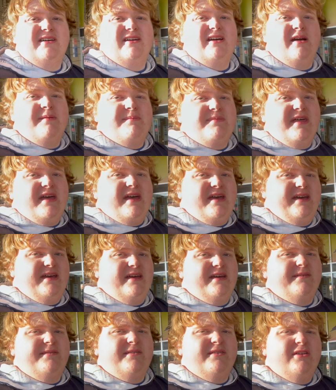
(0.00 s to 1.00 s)
up there,
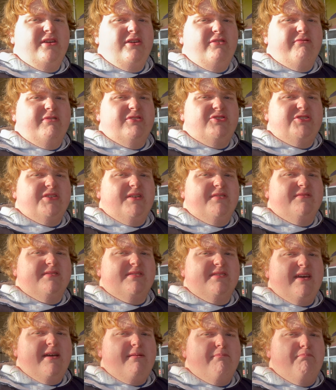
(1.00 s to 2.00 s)
which
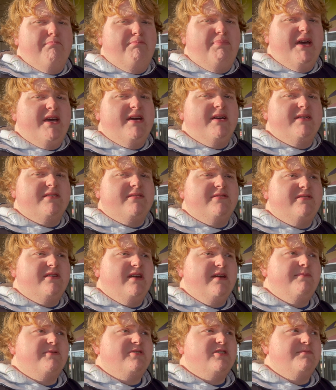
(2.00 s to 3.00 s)
shows that
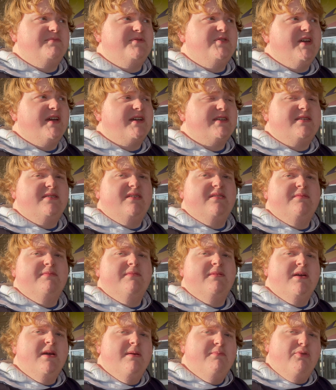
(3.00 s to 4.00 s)
bird-shaped object.
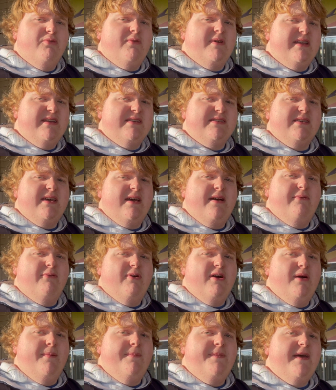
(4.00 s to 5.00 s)
But what is that?
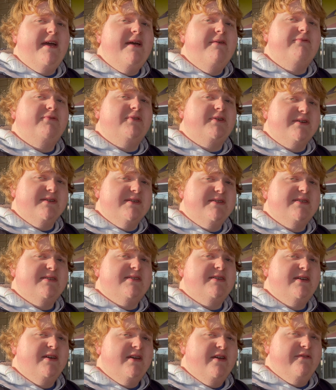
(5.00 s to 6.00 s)
Well, that
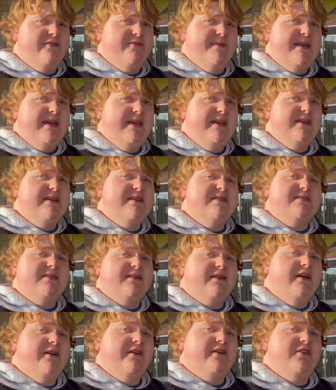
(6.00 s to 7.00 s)
was, for many years, the
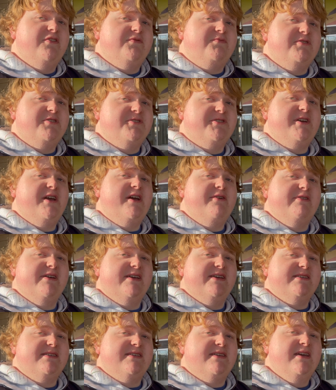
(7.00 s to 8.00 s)
logo of British
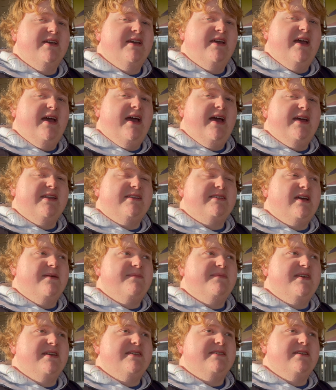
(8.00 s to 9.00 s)
Airways. And
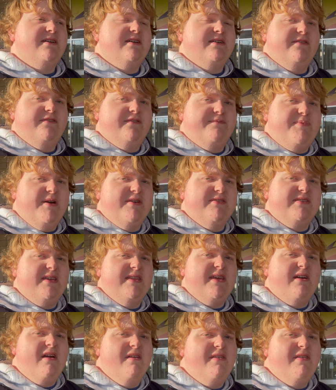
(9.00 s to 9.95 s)
there's a poster there. I